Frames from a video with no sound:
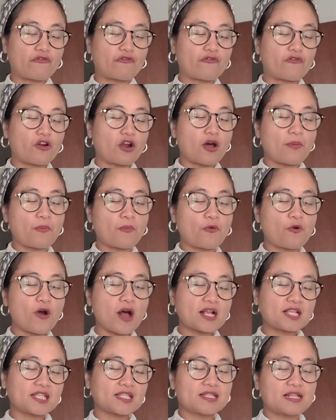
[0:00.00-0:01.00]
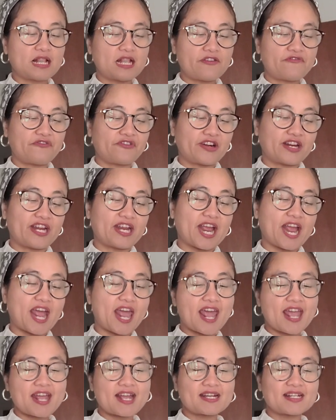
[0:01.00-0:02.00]
Flop was delivering
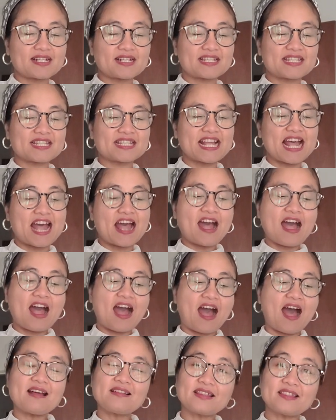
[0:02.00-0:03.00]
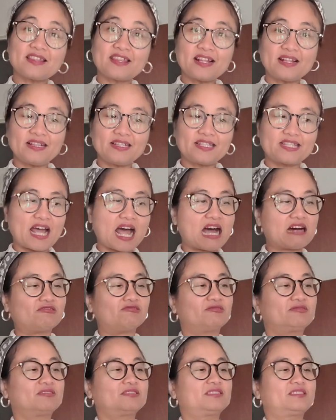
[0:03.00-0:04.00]
eggs until
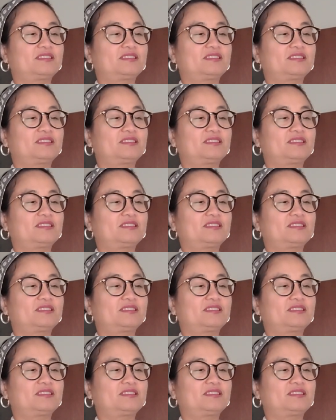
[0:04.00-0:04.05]
dawn.